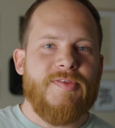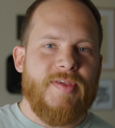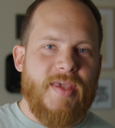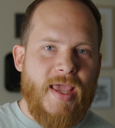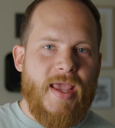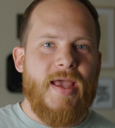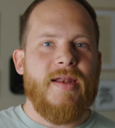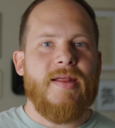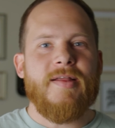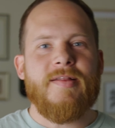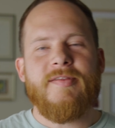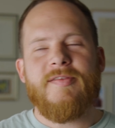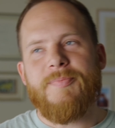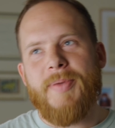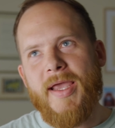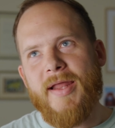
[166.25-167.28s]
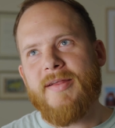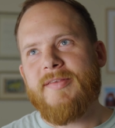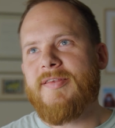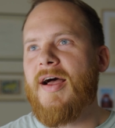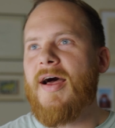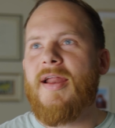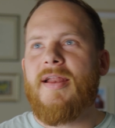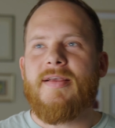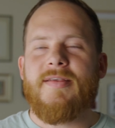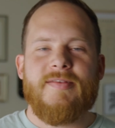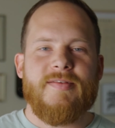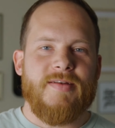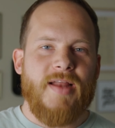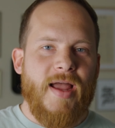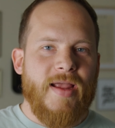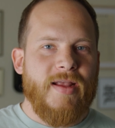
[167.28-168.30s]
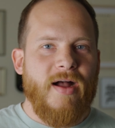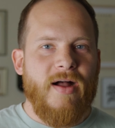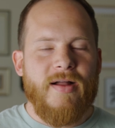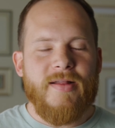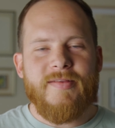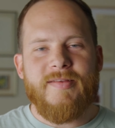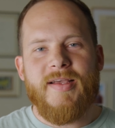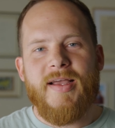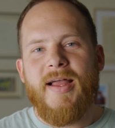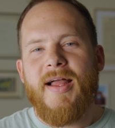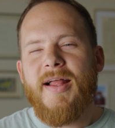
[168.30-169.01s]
Canons, Panasonics, Nikons.